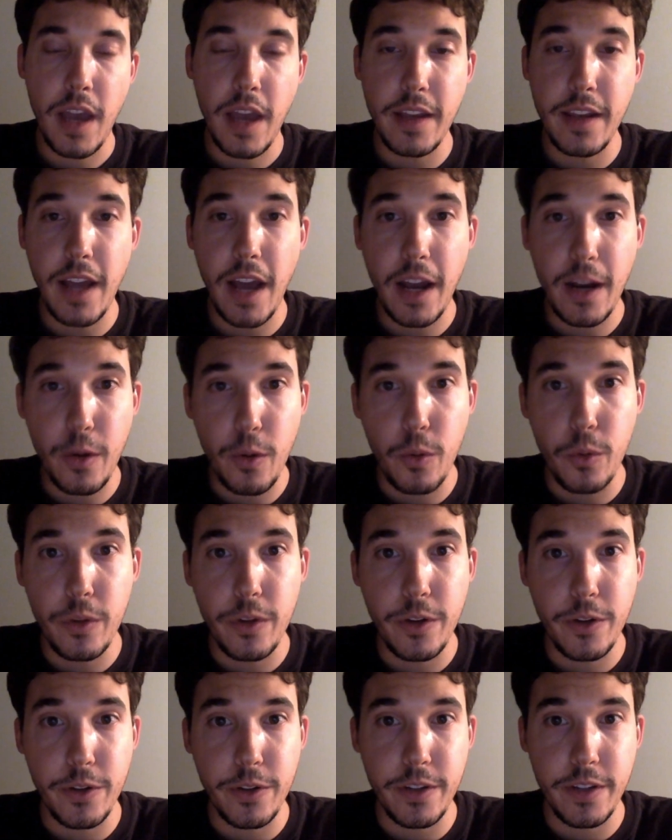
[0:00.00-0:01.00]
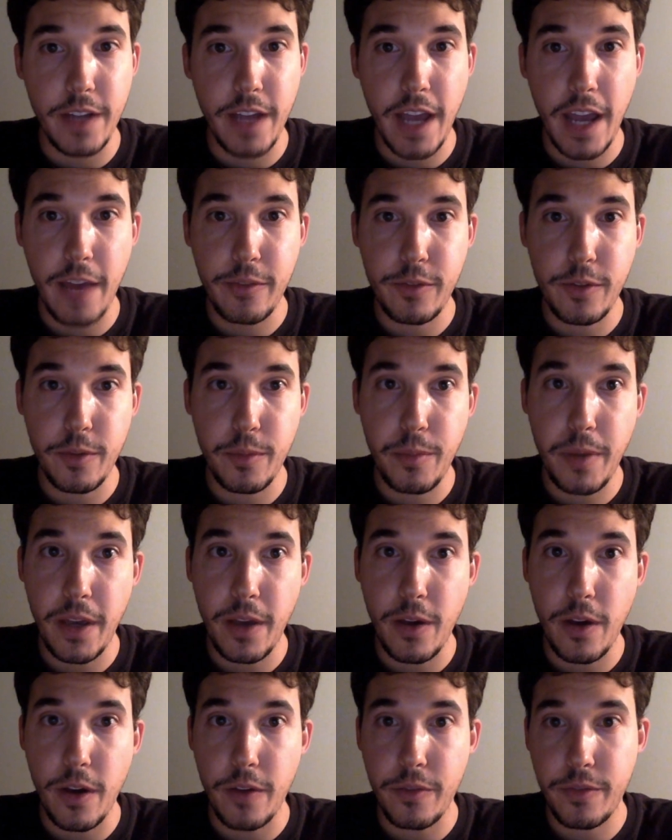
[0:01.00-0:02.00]
And not only are you going to have to
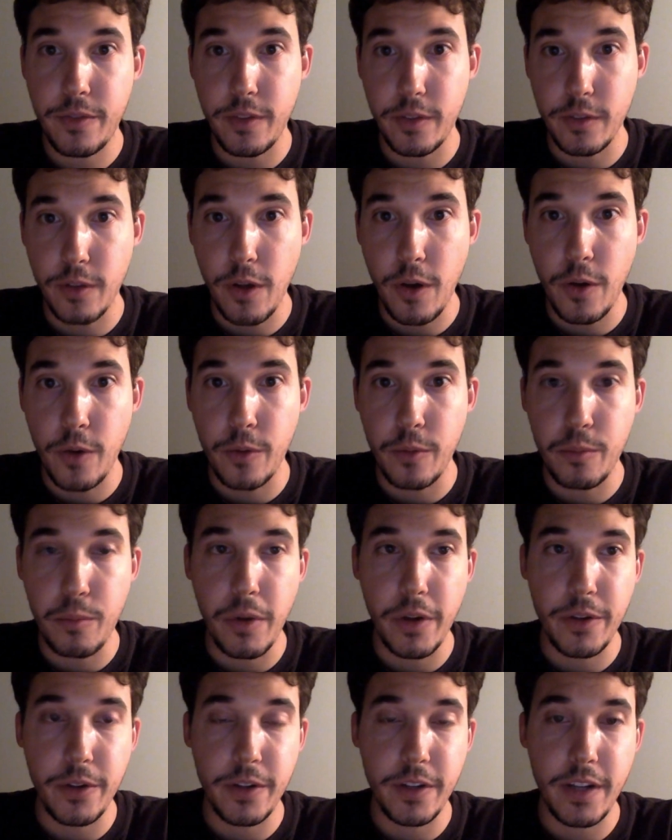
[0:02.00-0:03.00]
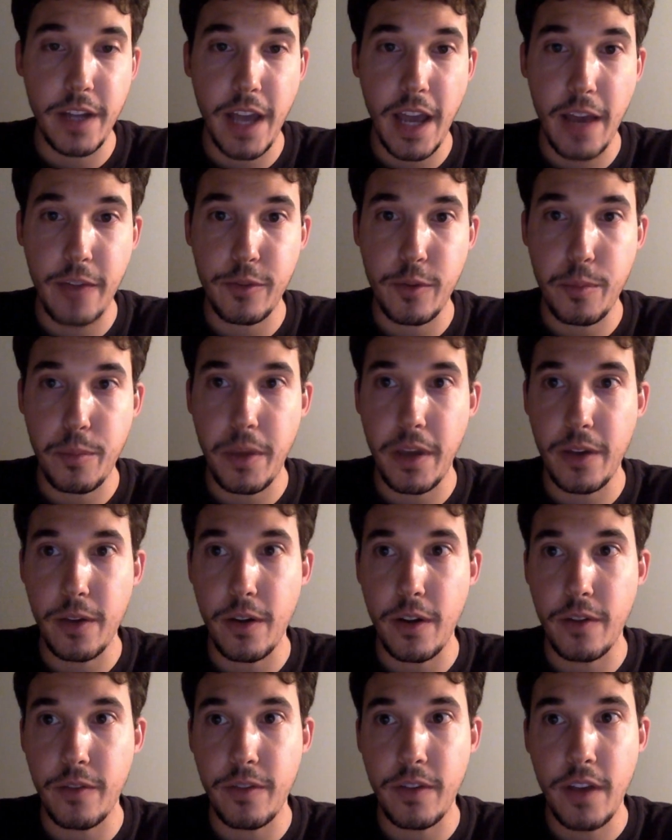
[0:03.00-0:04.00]
pay off the loan, but you're going to have to pay
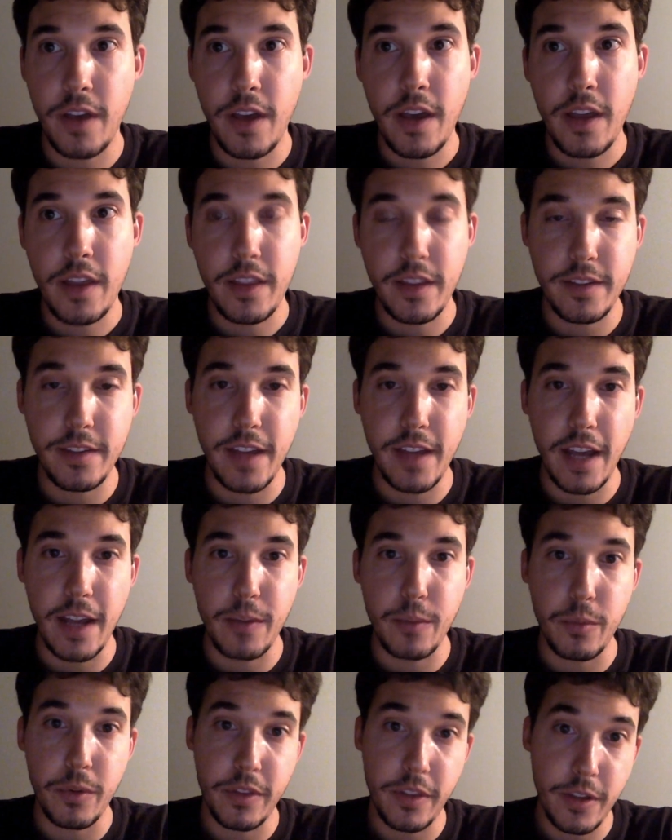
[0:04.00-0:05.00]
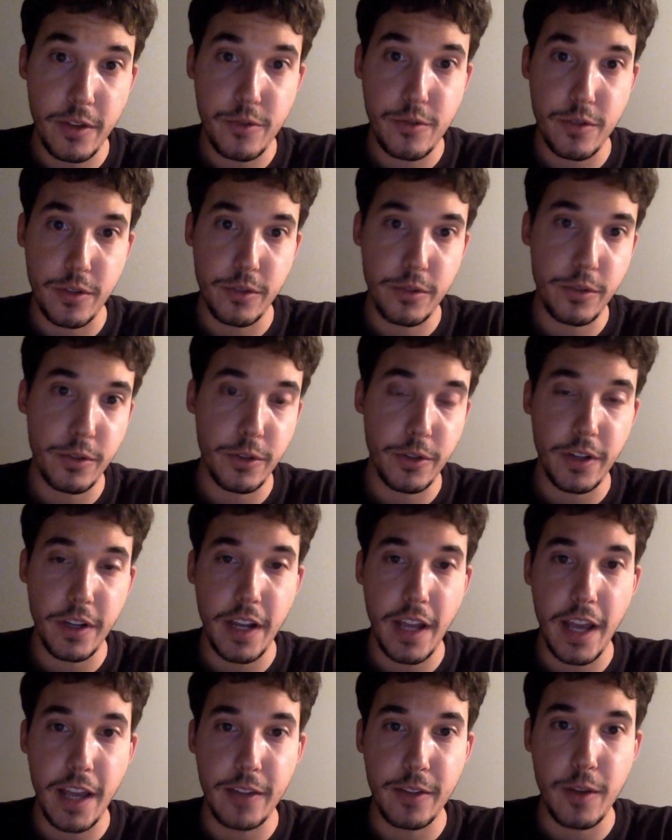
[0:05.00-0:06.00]
off the debt with interest. So you're going
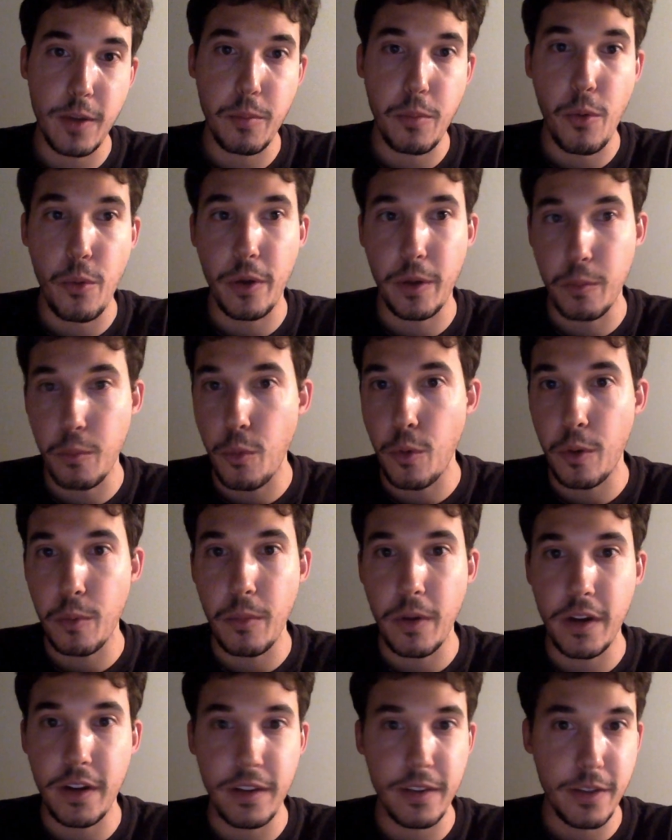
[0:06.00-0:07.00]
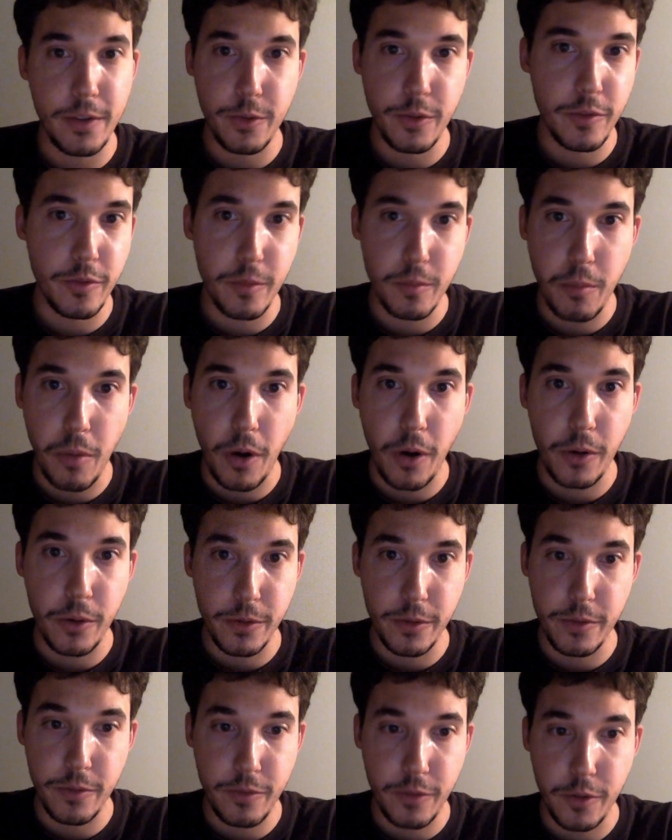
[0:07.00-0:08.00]
to end up owing more money than you even borrowed
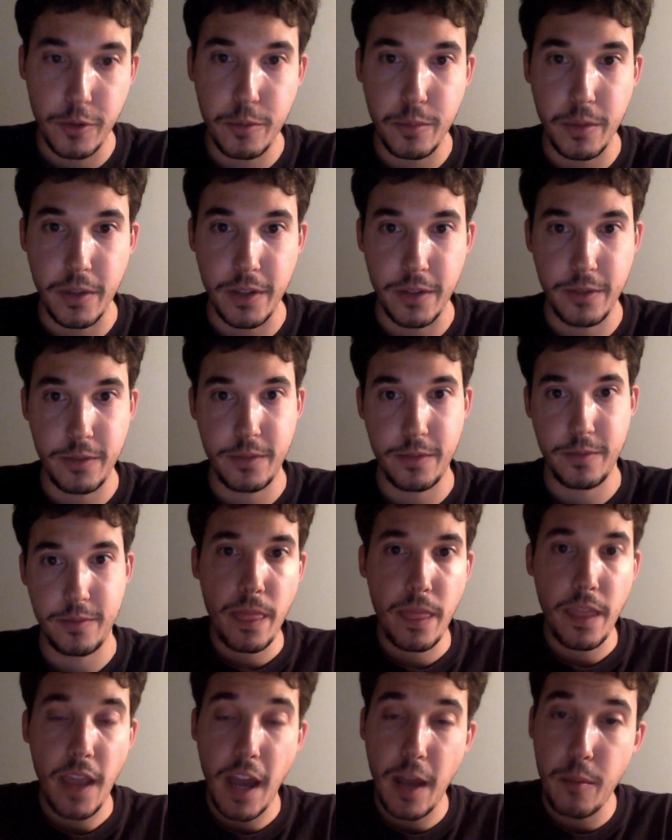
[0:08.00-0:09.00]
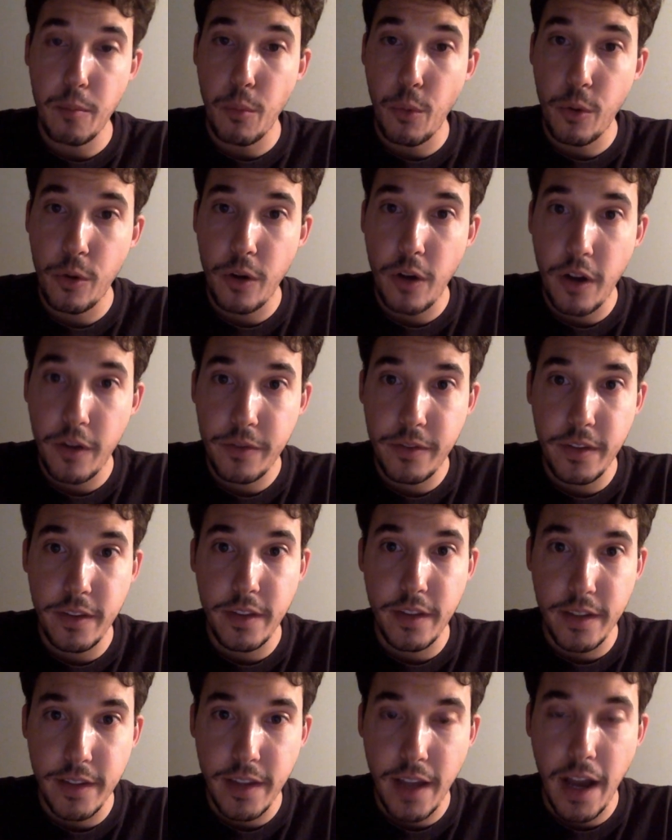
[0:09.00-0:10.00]
in the first place. And more often
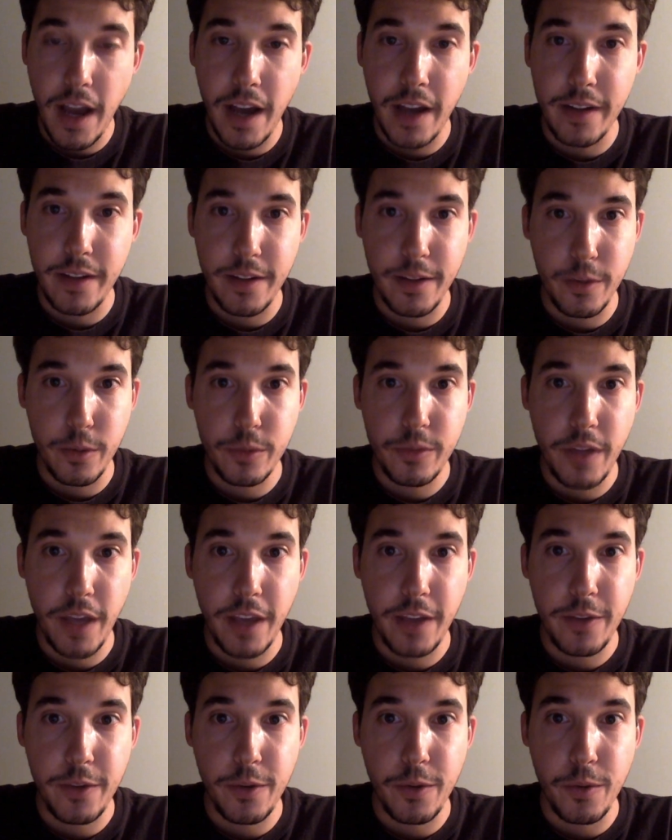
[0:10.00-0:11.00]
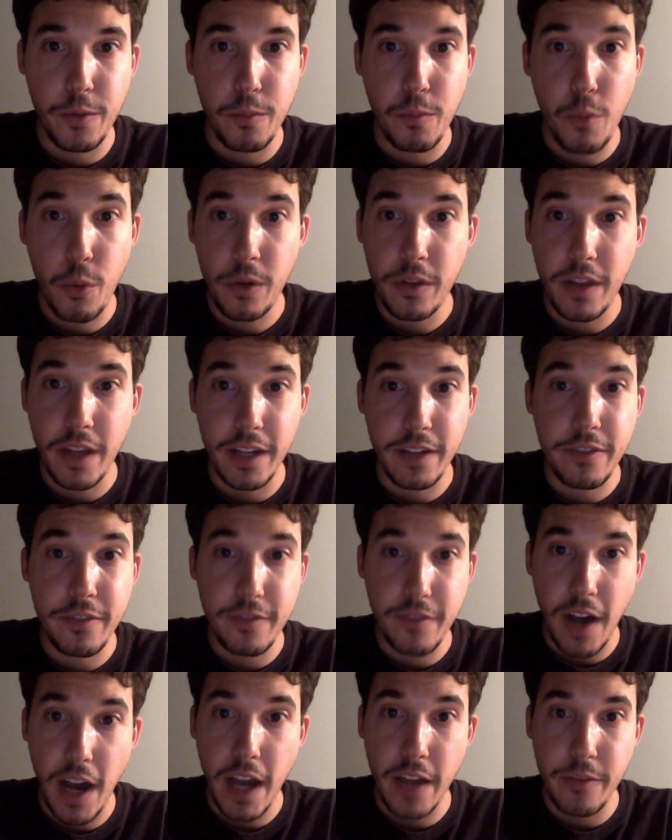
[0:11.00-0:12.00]
than not, it'll take you more like
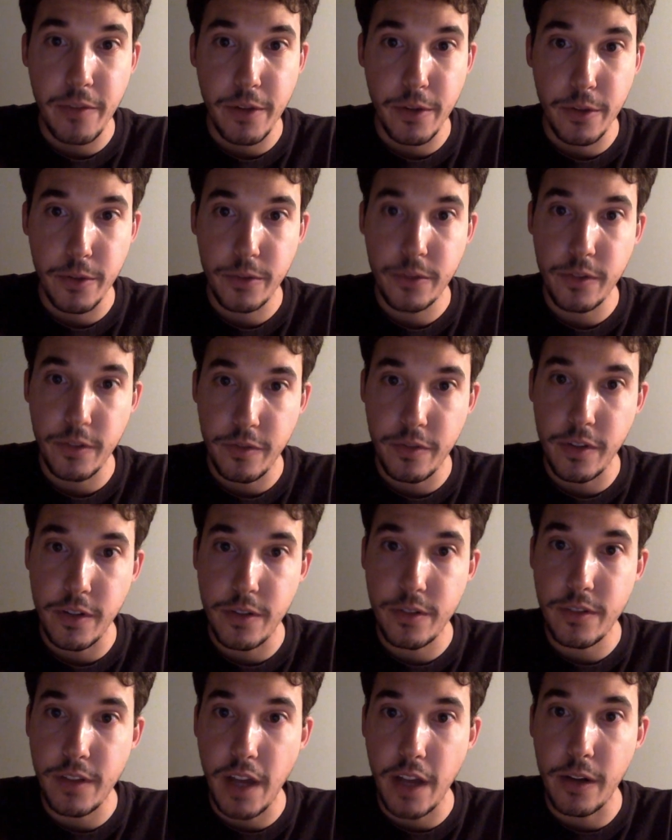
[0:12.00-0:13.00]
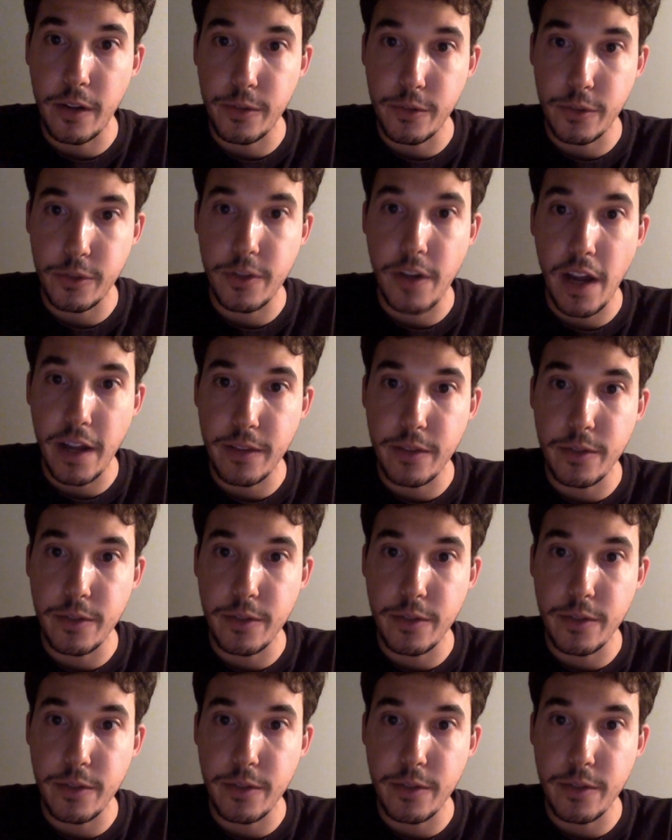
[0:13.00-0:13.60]
5 years to finish that undergrad